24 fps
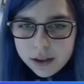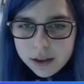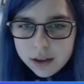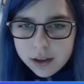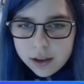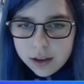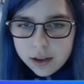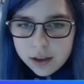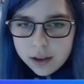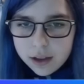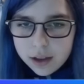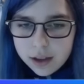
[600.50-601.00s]

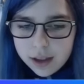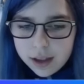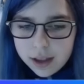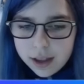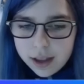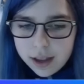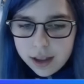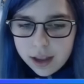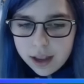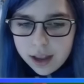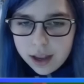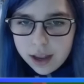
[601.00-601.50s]
paying
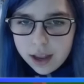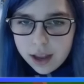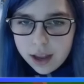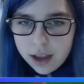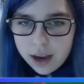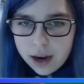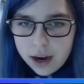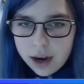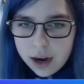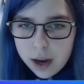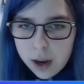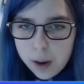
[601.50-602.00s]
attention. Who's
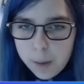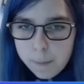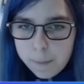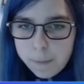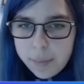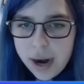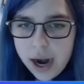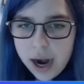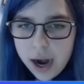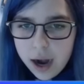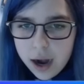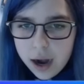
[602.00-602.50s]
not paying attention?
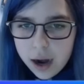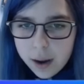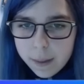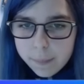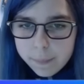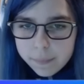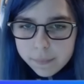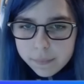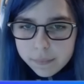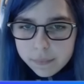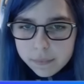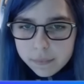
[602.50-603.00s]
Bam! Over here?
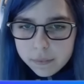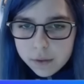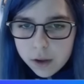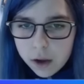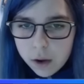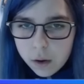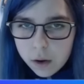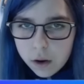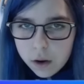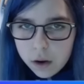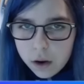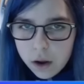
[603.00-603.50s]

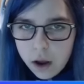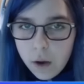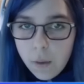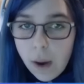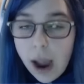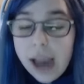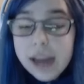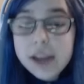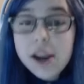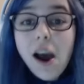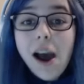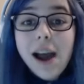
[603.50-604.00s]
Oh, I
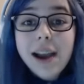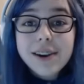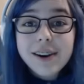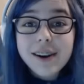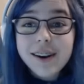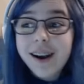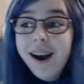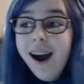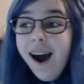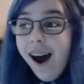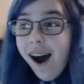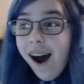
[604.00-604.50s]
got her!
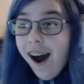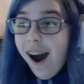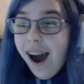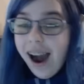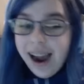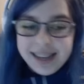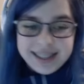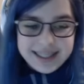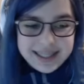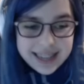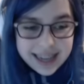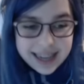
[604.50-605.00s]

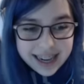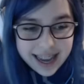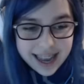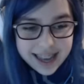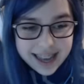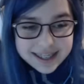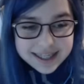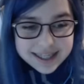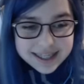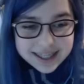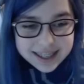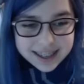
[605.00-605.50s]
I did
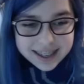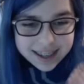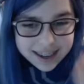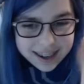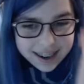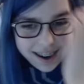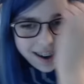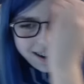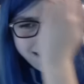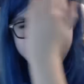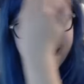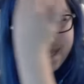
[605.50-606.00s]
it!
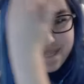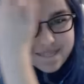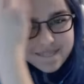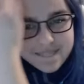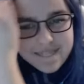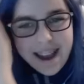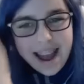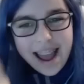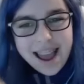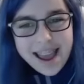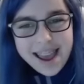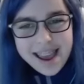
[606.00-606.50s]
All right.
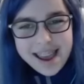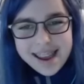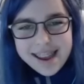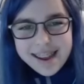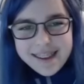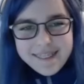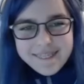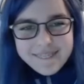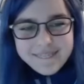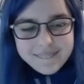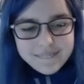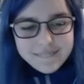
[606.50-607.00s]
I
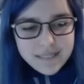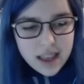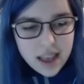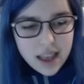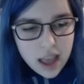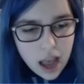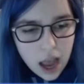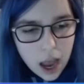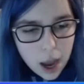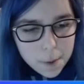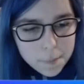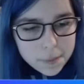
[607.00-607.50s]
did it!
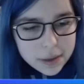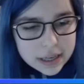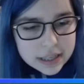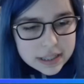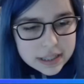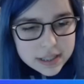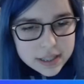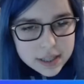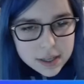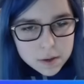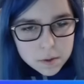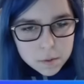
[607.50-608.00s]
I want to
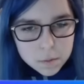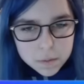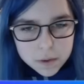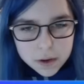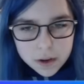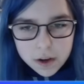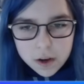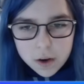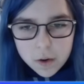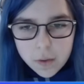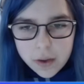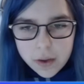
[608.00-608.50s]
see real
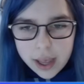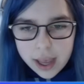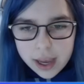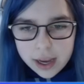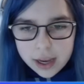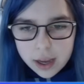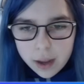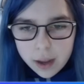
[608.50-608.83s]
quick.